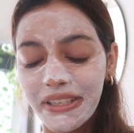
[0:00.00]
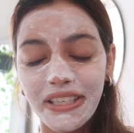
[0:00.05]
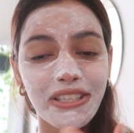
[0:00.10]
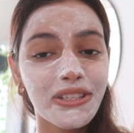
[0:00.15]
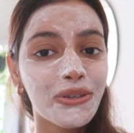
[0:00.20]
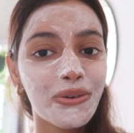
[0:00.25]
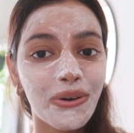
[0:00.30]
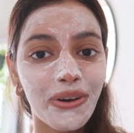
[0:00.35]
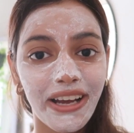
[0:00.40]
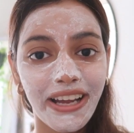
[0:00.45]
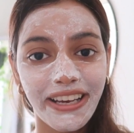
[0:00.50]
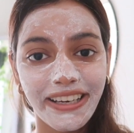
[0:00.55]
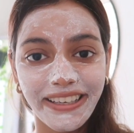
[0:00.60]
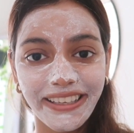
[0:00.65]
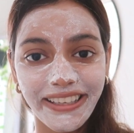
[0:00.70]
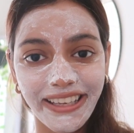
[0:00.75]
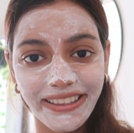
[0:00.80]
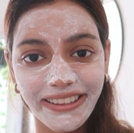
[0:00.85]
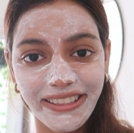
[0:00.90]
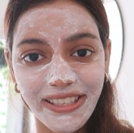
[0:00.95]
please go ahead
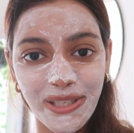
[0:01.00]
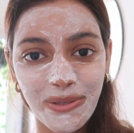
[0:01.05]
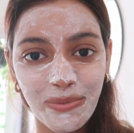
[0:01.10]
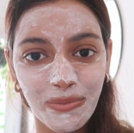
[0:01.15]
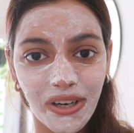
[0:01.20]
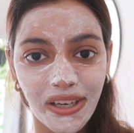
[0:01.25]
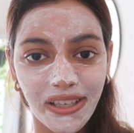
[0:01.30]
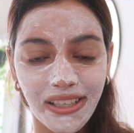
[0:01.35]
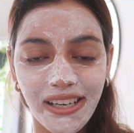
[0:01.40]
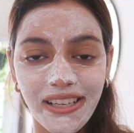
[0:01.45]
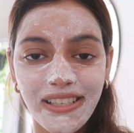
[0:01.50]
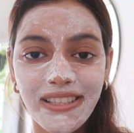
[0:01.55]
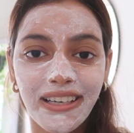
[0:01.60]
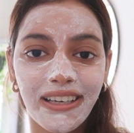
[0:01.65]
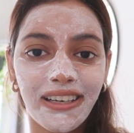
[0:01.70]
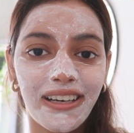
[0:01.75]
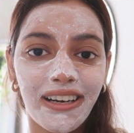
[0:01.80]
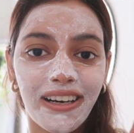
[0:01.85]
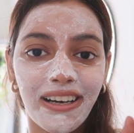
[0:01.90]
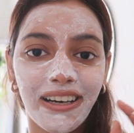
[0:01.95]
and get these products.
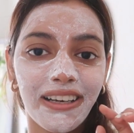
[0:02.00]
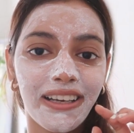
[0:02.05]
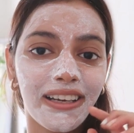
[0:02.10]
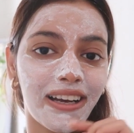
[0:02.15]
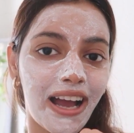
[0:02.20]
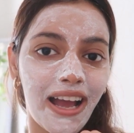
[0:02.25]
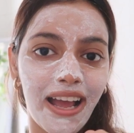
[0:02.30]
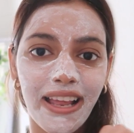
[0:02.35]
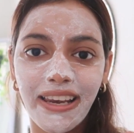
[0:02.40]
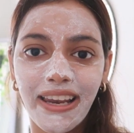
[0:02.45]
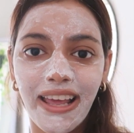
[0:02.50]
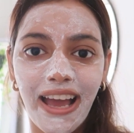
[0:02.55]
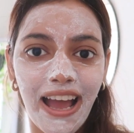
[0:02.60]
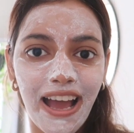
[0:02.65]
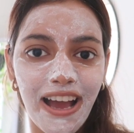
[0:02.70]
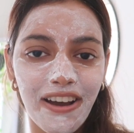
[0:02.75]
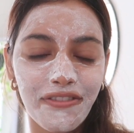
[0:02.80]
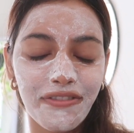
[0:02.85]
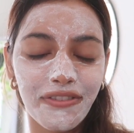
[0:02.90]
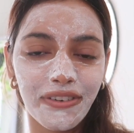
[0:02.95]
I'll
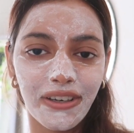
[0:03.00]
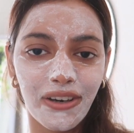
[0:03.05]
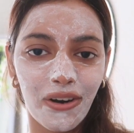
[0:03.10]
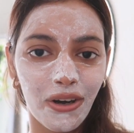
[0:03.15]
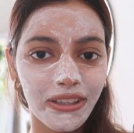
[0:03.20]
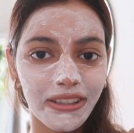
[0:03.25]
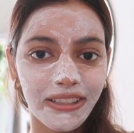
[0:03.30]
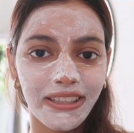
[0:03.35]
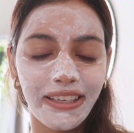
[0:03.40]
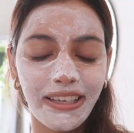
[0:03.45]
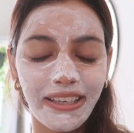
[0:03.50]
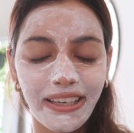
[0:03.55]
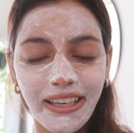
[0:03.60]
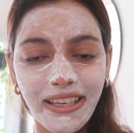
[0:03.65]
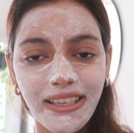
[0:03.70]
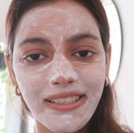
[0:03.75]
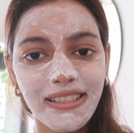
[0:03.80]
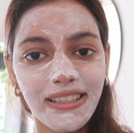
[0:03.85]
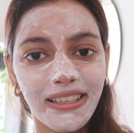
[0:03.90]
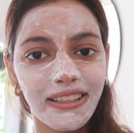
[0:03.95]
have all the
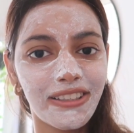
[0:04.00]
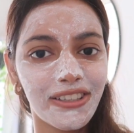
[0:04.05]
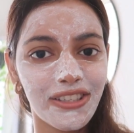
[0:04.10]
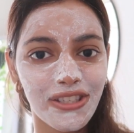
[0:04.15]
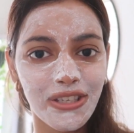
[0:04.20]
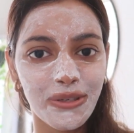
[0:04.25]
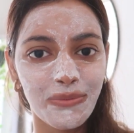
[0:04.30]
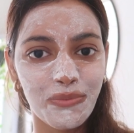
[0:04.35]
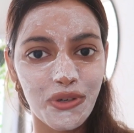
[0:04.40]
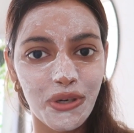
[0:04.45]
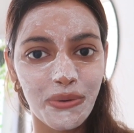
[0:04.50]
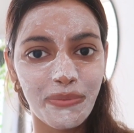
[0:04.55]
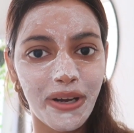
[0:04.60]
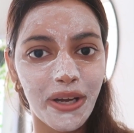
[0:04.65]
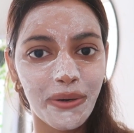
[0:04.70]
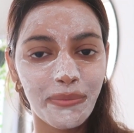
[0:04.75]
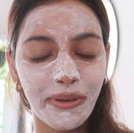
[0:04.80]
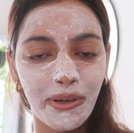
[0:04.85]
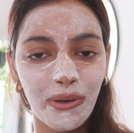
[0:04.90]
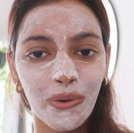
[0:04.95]
links in the description
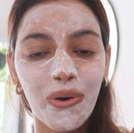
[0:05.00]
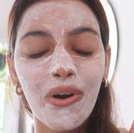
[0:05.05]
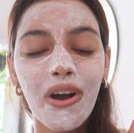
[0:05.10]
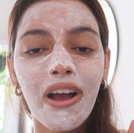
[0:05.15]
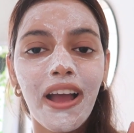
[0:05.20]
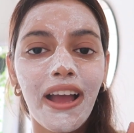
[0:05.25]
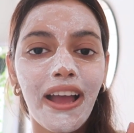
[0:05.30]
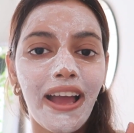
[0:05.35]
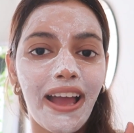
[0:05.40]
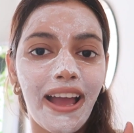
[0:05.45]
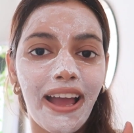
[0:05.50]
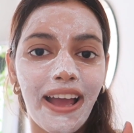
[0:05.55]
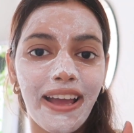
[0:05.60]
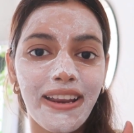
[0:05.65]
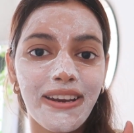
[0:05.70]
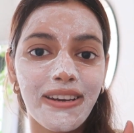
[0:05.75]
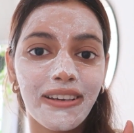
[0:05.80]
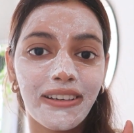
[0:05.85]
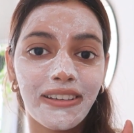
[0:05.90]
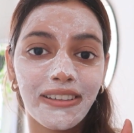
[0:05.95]
bar below,
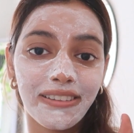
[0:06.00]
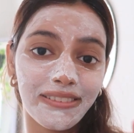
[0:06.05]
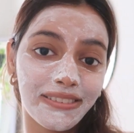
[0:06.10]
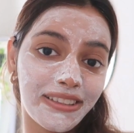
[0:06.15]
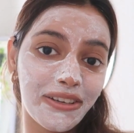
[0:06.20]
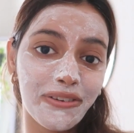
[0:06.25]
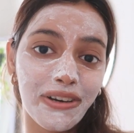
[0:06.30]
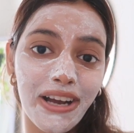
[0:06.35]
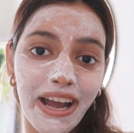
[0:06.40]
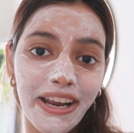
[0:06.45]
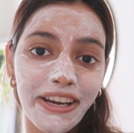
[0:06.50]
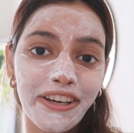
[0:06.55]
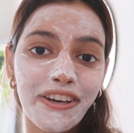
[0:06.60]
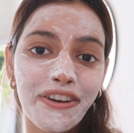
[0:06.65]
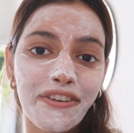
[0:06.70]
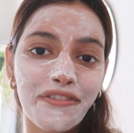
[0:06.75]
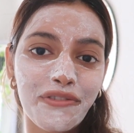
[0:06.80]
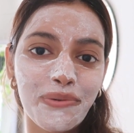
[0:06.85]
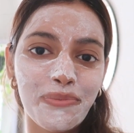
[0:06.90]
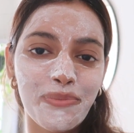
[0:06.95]
and they were kind
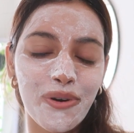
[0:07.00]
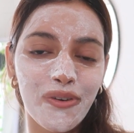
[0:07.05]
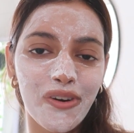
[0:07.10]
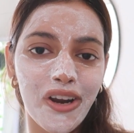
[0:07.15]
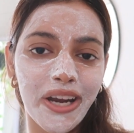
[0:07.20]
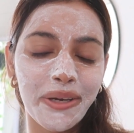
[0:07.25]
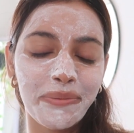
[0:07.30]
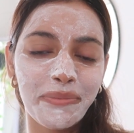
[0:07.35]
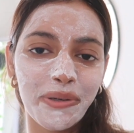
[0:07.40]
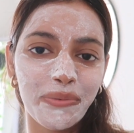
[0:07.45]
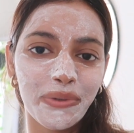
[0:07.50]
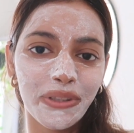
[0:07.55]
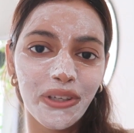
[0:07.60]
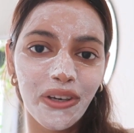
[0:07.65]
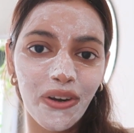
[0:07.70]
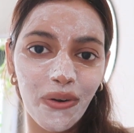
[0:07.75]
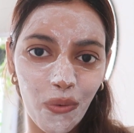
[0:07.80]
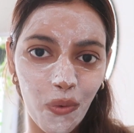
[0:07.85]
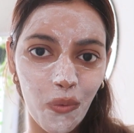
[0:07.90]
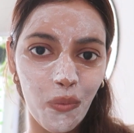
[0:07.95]
enough to provide me with
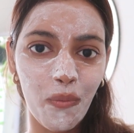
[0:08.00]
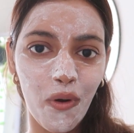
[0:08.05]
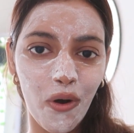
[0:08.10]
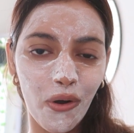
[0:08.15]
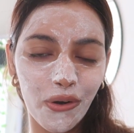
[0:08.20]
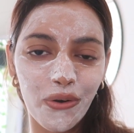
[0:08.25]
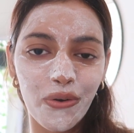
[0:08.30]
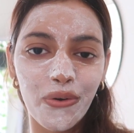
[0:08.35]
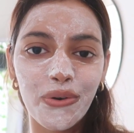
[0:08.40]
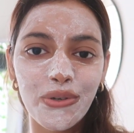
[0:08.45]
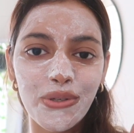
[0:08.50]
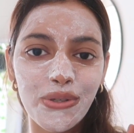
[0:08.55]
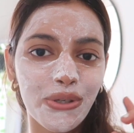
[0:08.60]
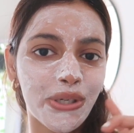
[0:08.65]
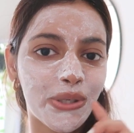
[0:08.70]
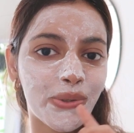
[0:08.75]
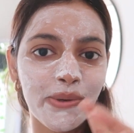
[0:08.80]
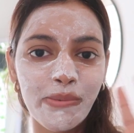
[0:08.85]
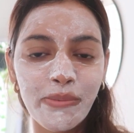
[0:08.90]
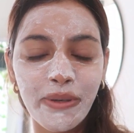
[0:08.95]
a coupon code, so
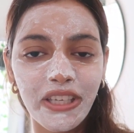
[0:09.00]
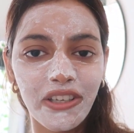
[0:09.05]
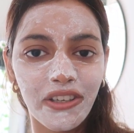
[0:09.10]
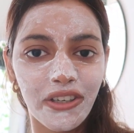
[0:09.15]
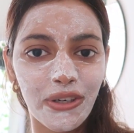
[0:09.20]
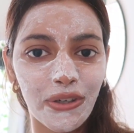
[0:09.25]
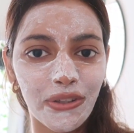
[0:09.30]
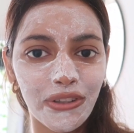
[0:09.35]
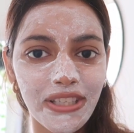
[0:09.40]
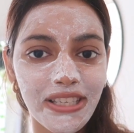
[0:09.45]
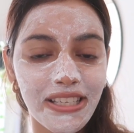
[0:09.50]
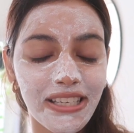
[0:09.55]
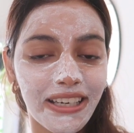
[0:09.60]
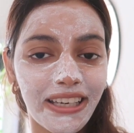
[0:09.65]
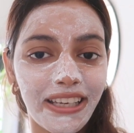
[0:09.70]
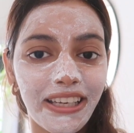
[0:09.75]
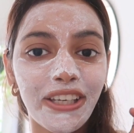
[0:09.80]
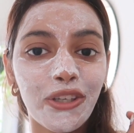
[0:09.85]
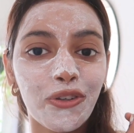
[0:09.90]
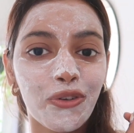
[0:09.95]
it will be here on the
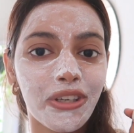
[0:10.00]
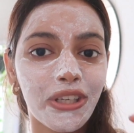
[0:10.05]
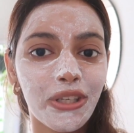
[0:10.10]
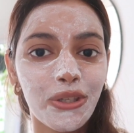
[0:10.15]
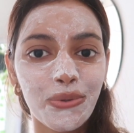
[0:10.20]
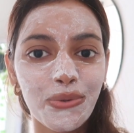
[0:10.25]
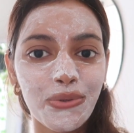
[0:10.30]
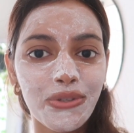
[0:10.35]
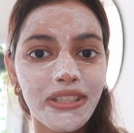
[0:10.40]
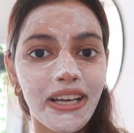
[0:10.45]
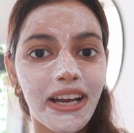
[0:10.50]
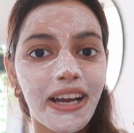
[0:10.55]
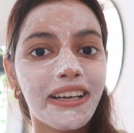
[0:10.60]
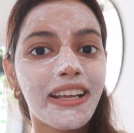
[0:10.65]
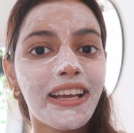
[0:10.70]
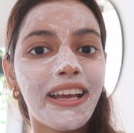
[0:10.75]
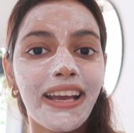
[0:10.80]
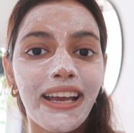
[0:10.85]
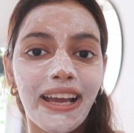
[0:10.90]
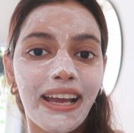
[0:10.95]
screen. You can use
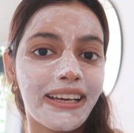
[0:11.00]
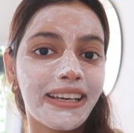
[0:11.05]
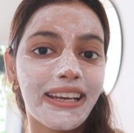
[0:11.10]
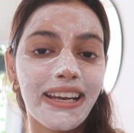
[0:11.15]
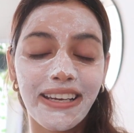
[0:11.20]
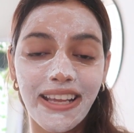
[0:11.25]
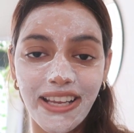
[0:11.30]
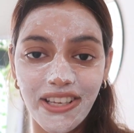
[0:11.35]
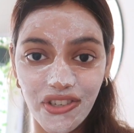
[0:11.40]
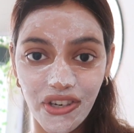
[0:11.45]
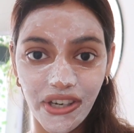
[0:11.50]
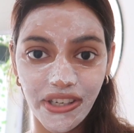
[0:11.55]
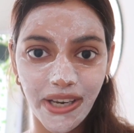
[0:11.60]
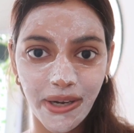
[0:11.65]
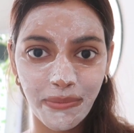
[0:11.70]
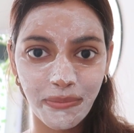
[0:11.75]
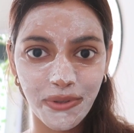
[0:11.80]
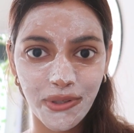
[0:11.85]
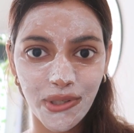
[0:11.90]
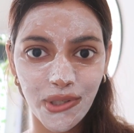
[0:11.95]
that and get extra
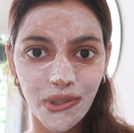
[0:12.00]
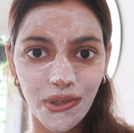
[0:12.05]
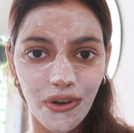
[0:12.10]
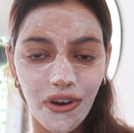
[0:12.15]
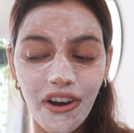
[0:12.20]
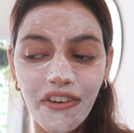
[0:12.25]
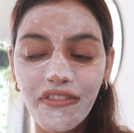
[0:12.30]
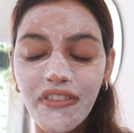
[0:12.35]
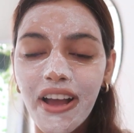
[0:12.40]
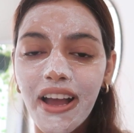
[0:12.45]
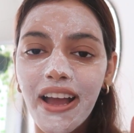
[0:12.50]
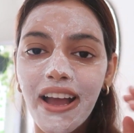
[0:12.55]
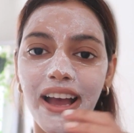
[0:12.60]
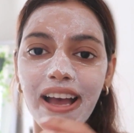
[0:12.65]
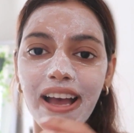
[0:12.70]
10% off.